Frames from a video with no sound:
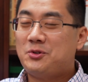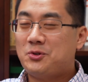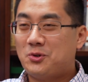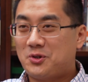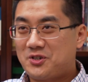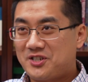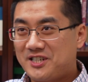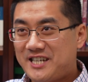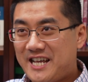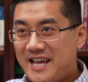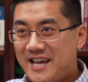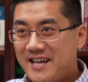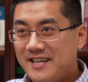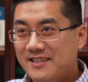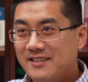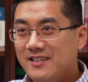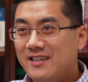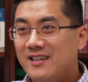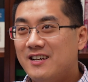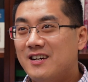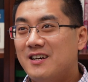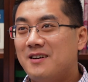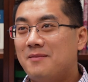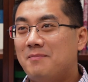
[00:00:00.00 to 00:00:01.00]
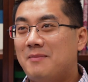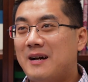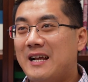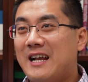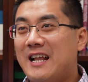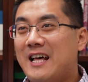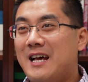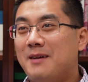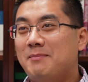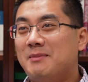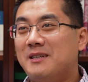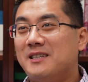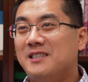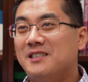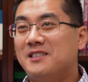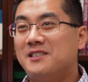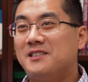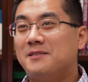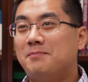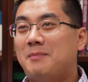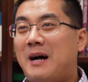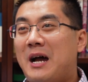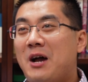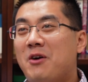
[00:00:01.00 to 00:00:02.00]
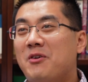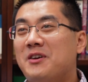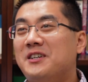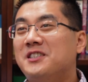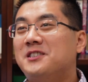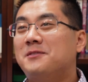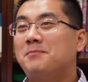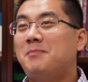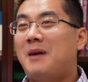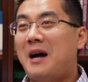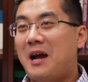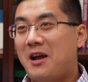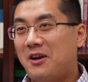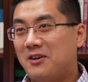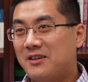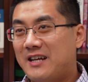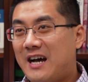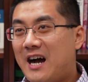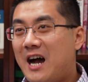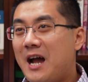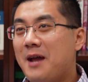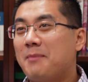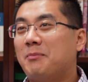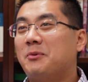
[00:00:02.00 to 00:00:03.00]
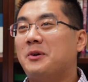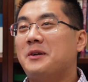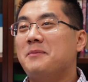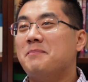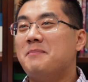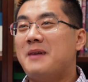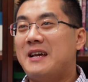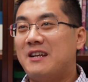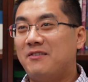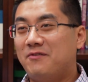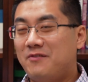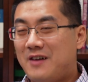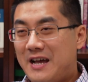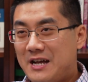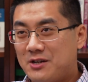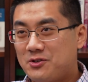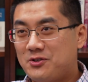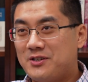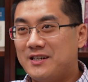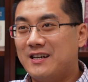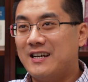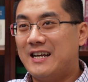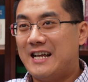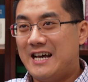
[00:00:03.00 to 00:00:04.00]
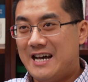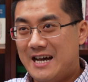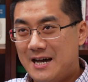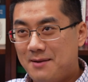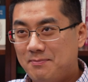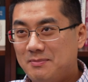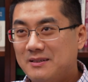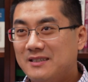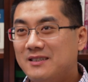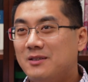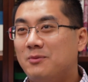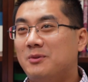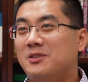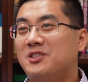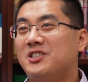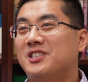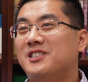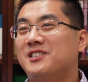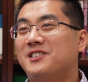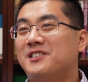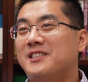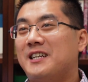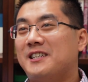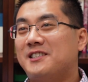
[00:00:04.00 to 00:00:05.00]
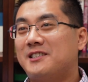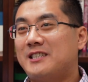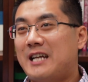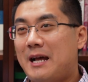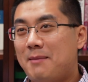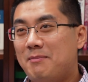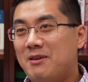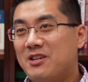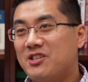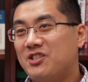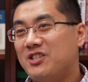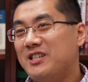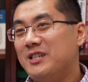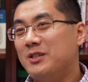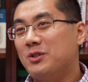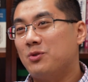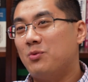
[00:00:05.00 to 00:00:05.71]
George Tan. My lab is Bioinspired Hybrid Manufacturing Lab, which is established in